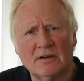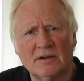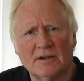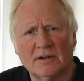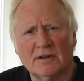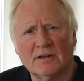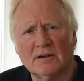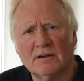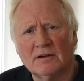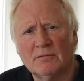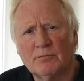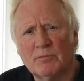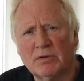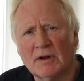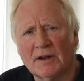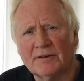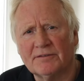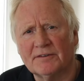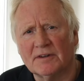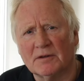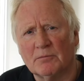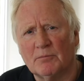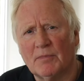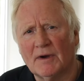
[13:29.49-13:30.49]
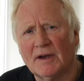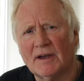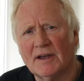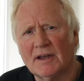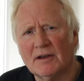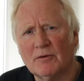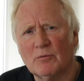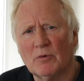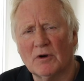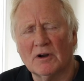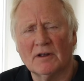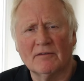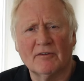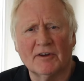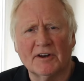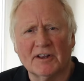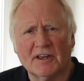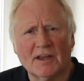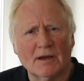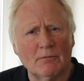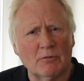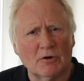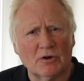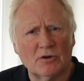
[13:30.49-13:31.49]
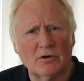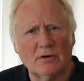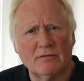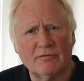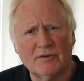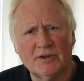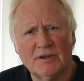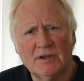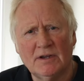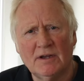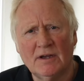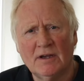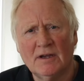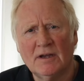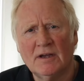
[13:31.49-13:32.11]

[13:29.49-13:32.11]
in a plastic bag while I've had a cup of coffee,